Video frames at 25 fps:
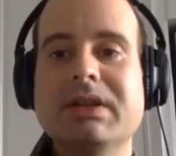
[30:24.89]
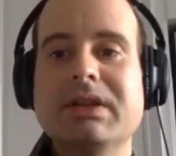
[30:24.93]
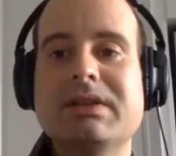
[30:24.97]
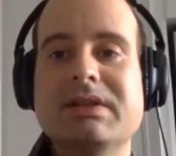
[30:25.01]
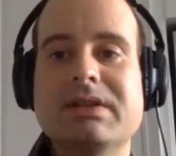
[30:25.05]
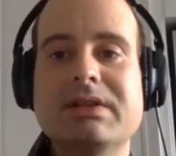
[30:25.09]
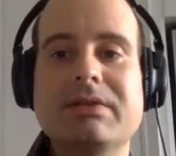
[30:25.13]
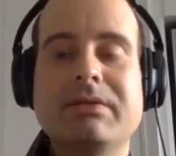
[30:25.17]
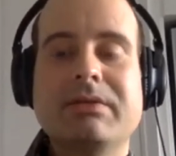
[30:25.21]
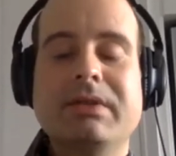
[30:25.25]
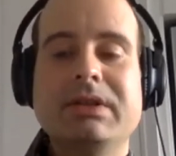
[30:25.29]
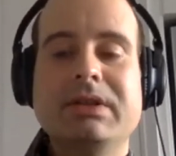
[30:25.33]
this
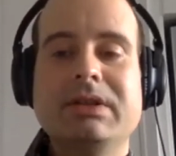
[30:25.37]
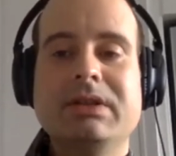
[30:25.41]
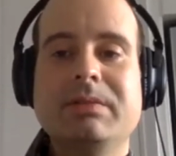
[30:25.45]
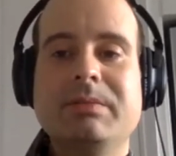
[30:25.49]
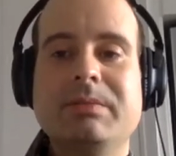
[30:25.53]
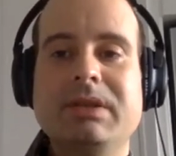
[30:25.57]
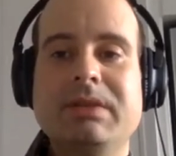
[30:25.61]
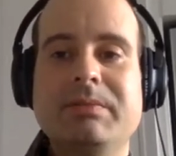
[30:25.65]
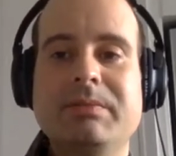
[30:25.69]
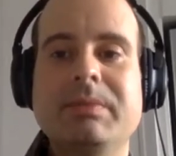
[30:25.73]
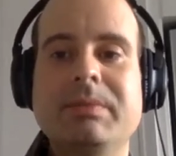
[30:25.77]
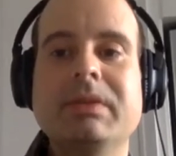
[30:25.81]
is going to
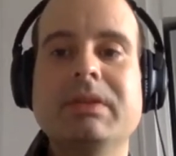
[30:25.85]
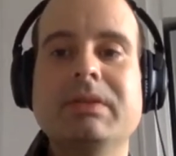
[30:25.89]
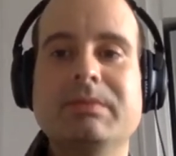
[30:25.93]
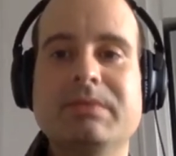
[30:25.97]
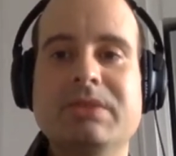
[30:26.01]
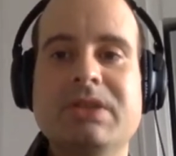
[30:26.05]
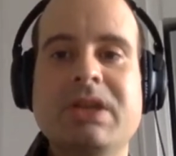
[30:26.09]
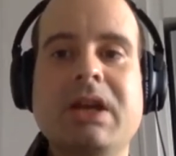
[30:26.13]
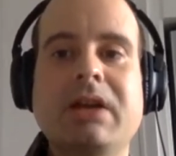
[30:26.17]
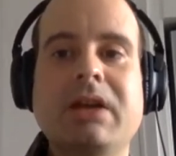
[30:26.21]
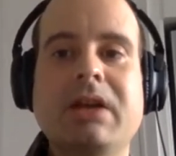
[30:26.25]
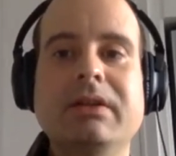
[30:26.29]
be
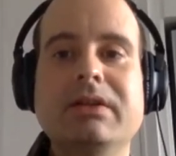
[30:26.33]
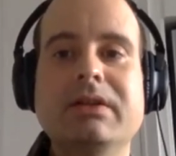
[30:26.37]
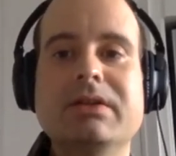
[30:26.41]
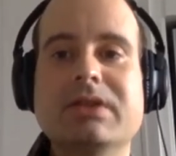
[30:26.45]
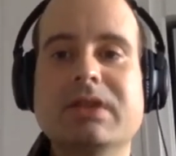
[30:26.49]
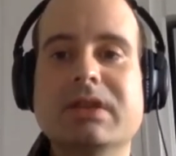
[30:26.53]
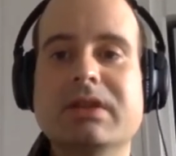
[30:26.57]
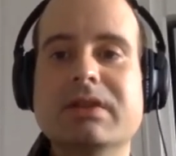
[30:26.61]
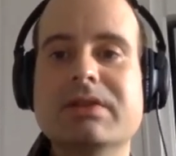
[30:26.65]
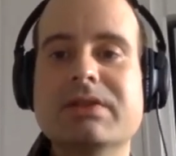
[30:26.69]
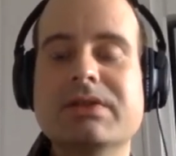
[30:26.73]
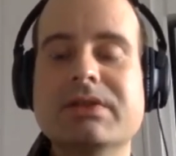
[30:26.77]

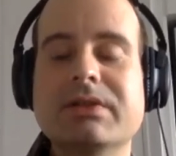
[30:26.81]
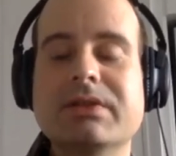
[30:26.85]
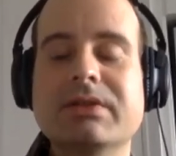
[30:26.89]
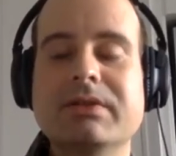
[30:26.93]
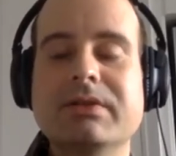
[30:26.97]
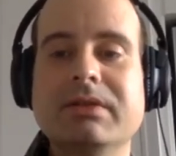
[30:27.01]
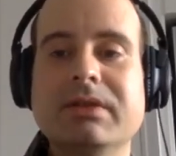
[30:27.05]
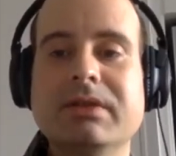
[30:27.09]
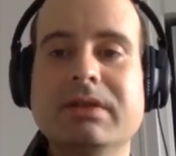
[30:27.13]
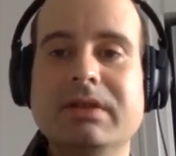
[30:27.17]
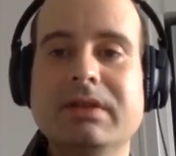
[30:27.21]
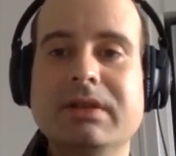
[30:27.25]
challenging
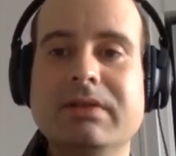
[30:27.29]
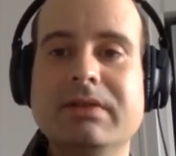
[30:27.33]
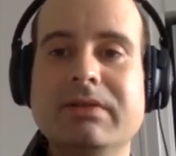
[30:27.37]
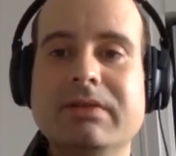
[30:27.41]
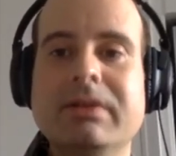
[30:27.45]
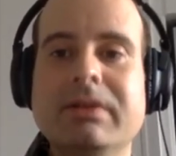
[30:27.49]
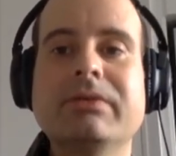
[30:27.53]
so if,